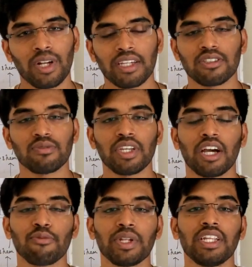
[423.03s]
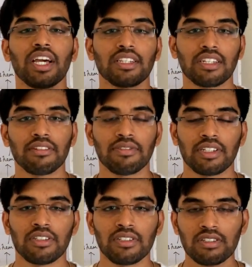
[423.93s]
Like this we have many other
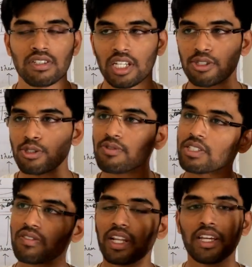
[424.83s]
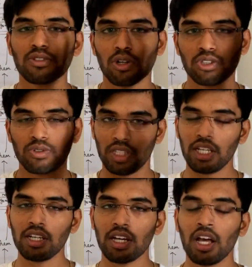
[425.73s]
difference. This is just to visualize or to
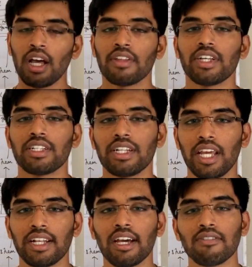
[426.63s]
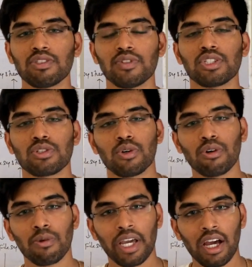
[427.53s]
think that the data which we
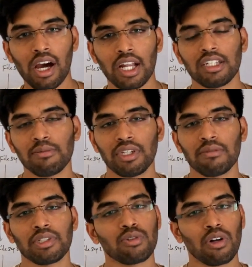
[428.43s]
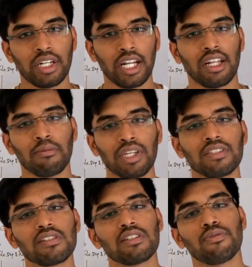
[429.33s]
store via RDBMS or
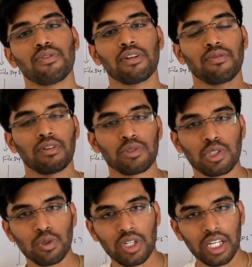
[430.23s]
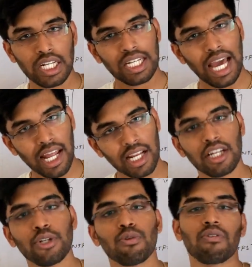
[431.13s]
database is different from storing it
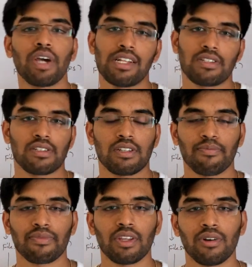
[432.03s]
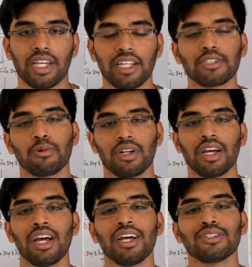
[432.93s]
directly to a file system. Okay, that's what.
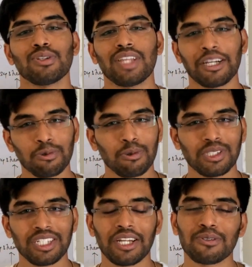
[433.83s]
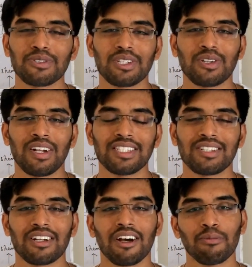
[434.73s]
So thanks for watching
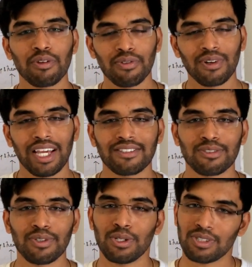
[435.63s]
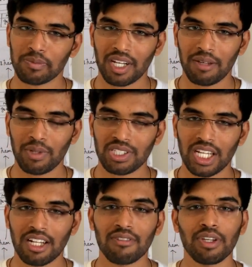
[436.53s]
atozknowledge.com. If you like this video, subscribe my
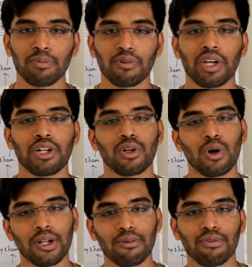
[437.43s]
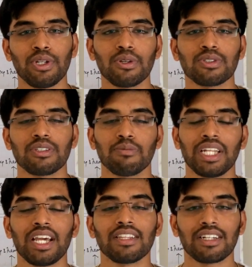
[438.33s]
channel. We provide lot of videos in
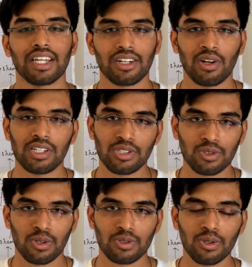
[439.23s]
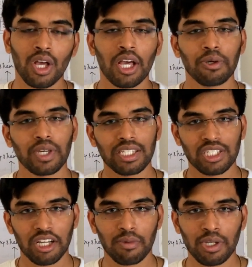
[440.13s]
many other technologies also. You can
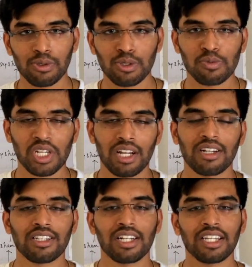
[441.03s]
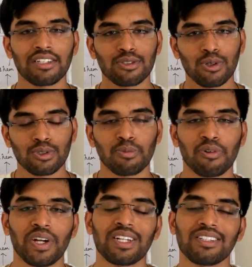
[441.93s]
check my YouTube channel. The link is also
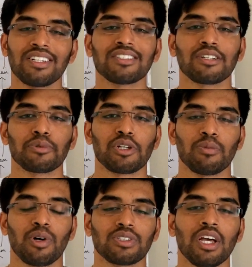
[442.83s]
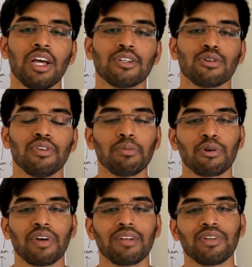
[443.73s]
provided in the description box. So we
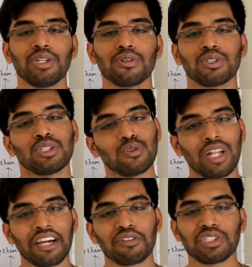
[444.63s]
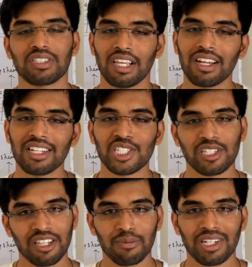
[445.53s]
provide videos in two languages, English
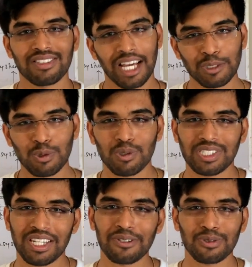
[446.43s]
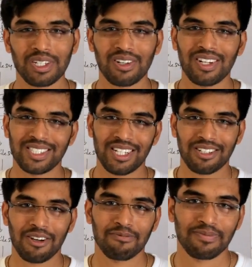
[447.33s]
and Tamil. Thanks for watching
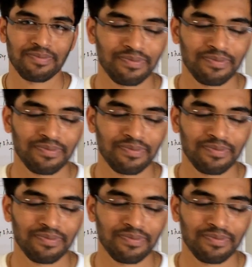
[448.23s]
atozknowledge.com.